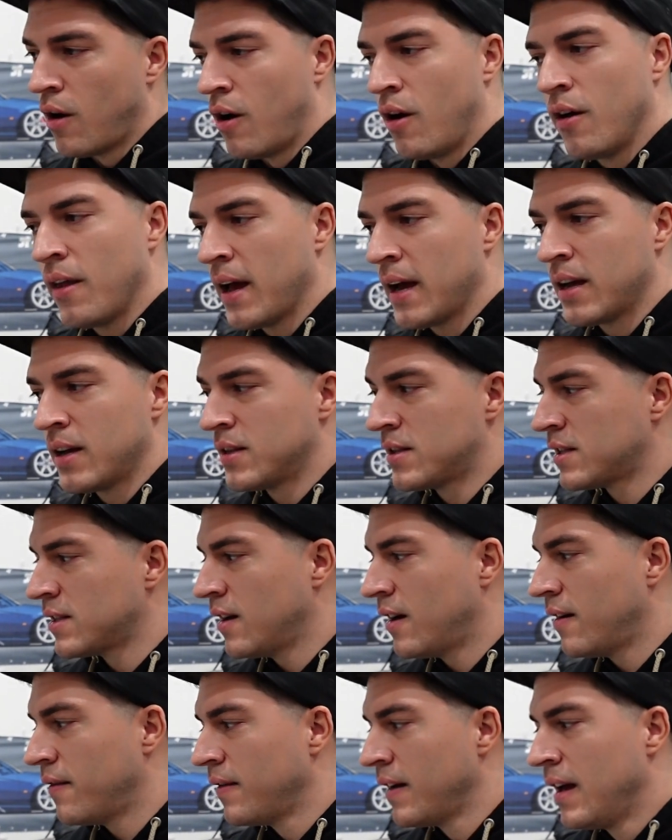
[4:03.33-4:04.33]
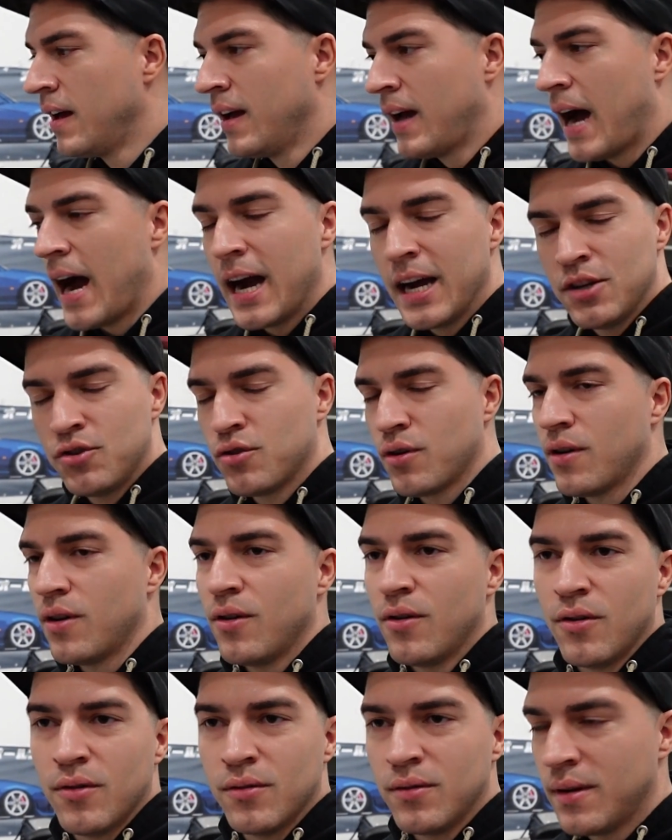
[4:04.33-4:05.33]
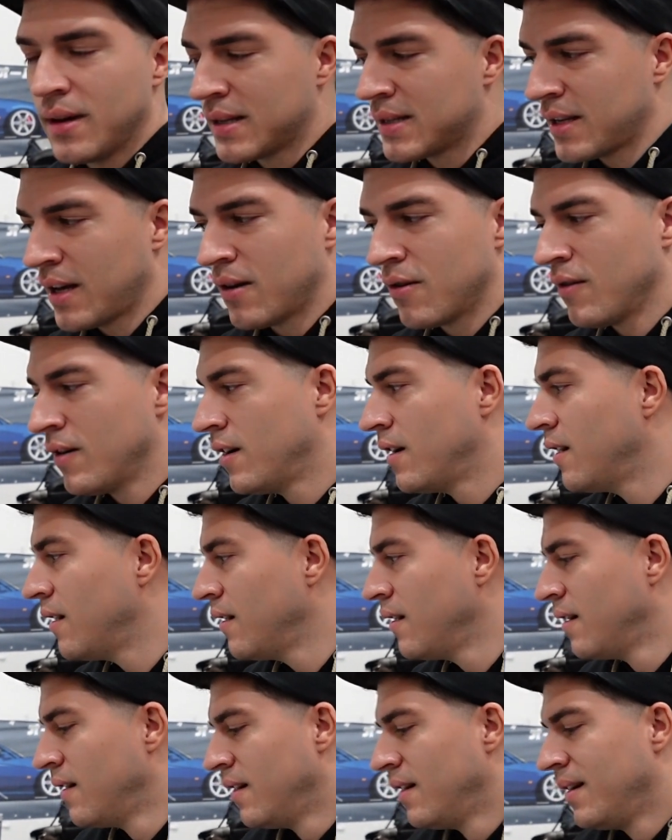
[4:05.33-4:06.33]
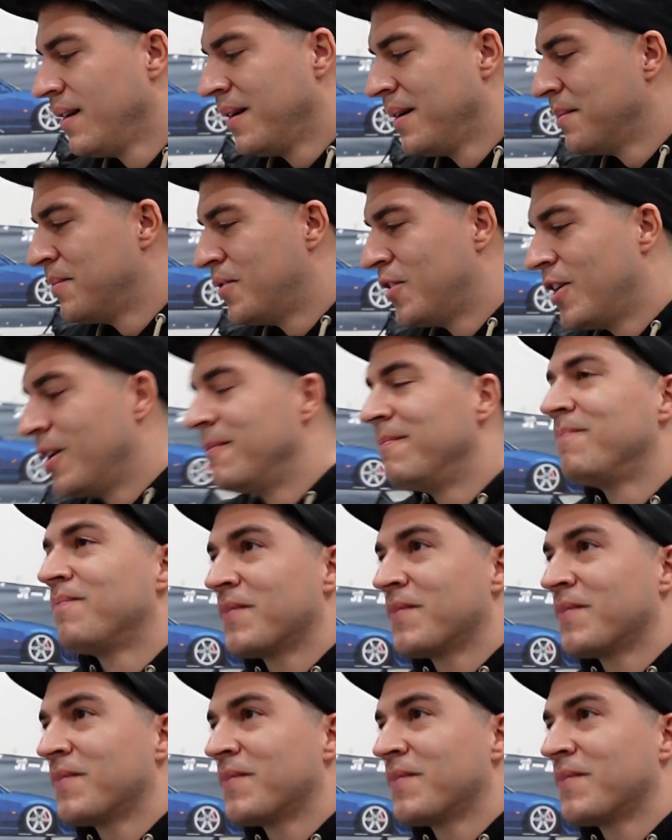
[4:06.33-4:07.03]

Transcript: all that good stuff. Hydro, etc. But